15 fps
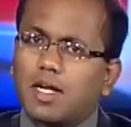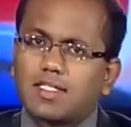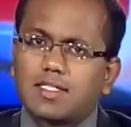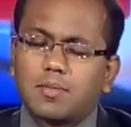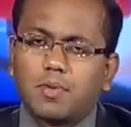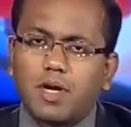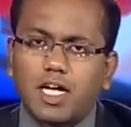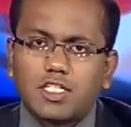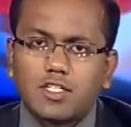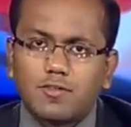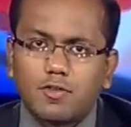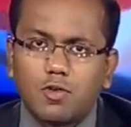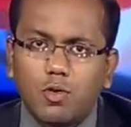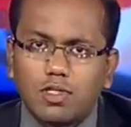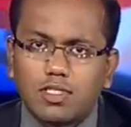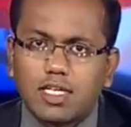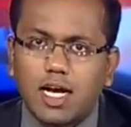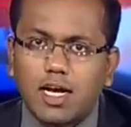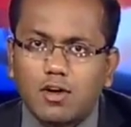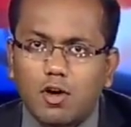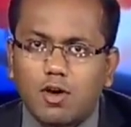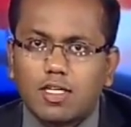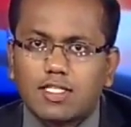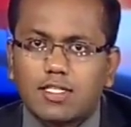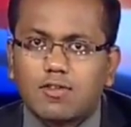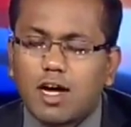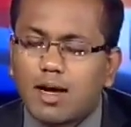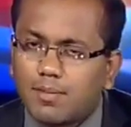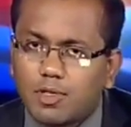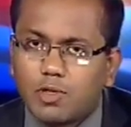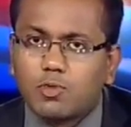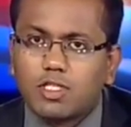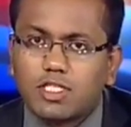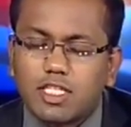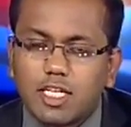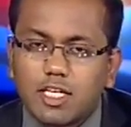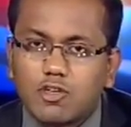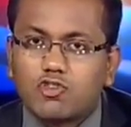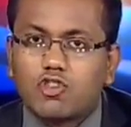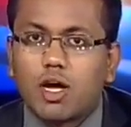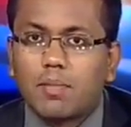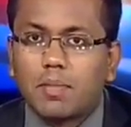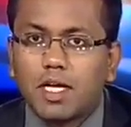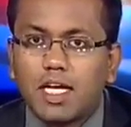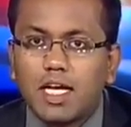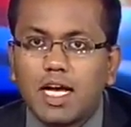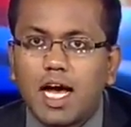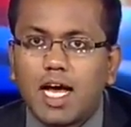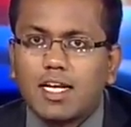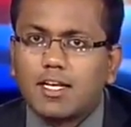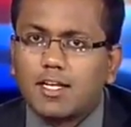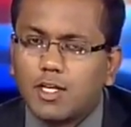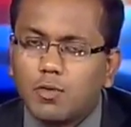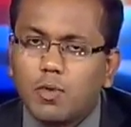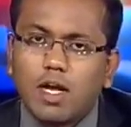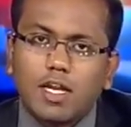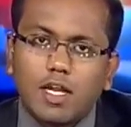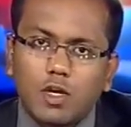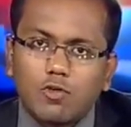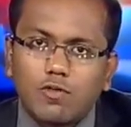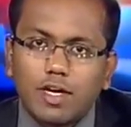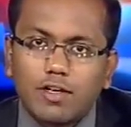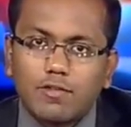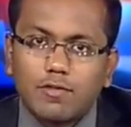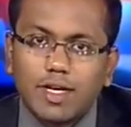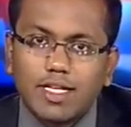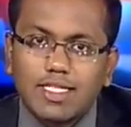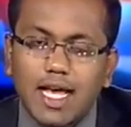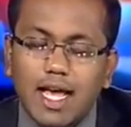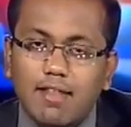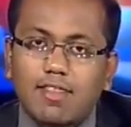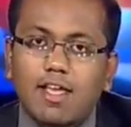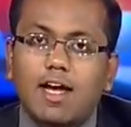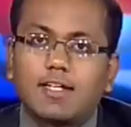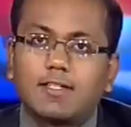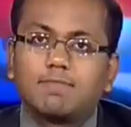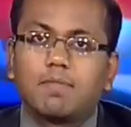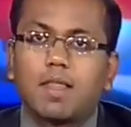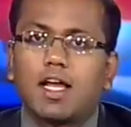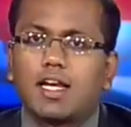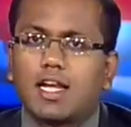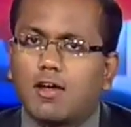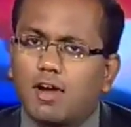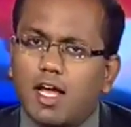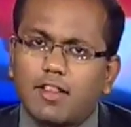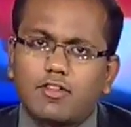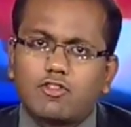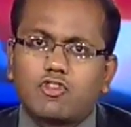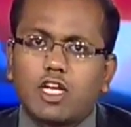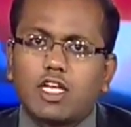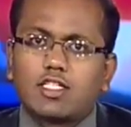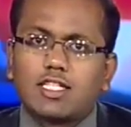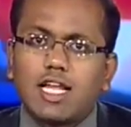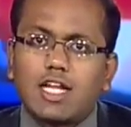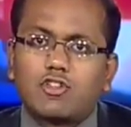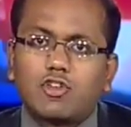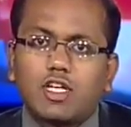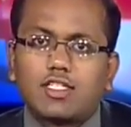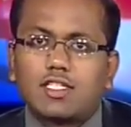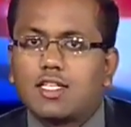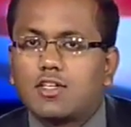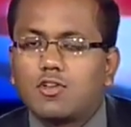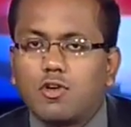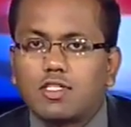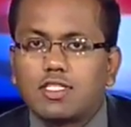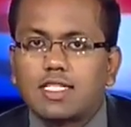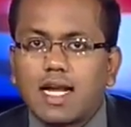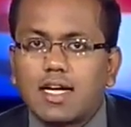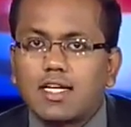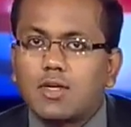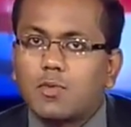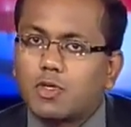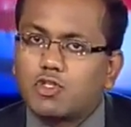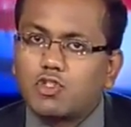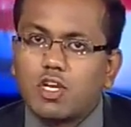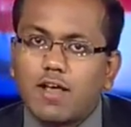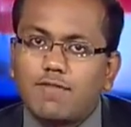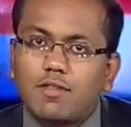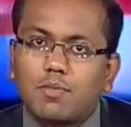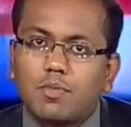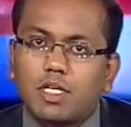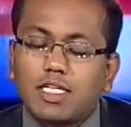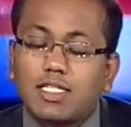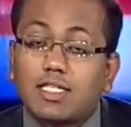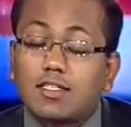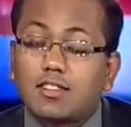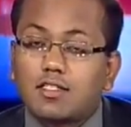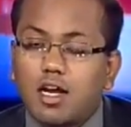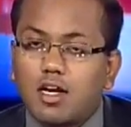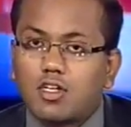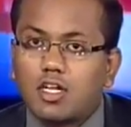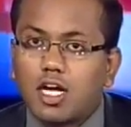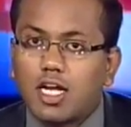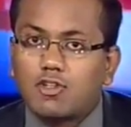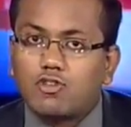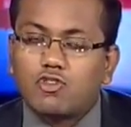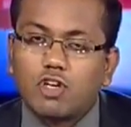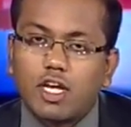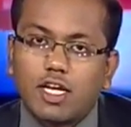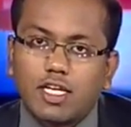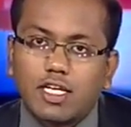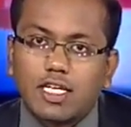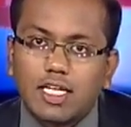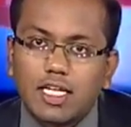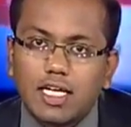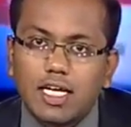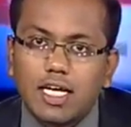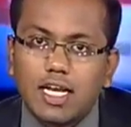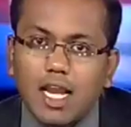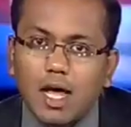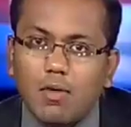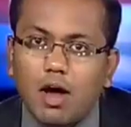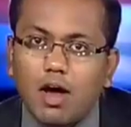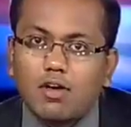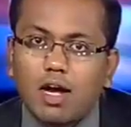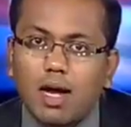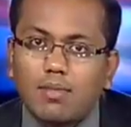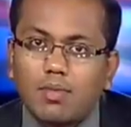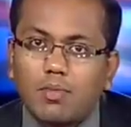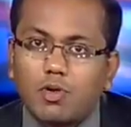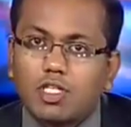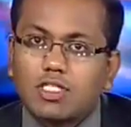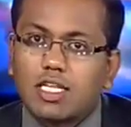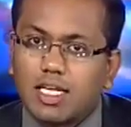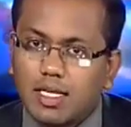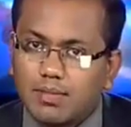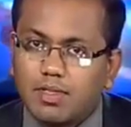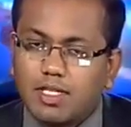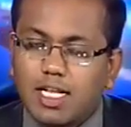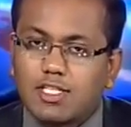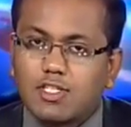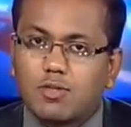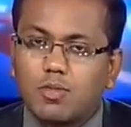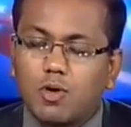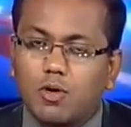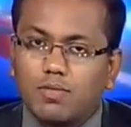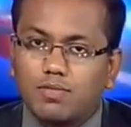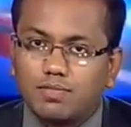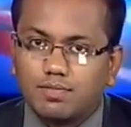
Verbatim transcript: as the price of gold skyrockets, crime too is seeing a jump and in new and innovative ways at that. Now, like the chain snatching incident on Saturday, which left the police stunned and shaken. Now, our crime reporter Salim tells you more.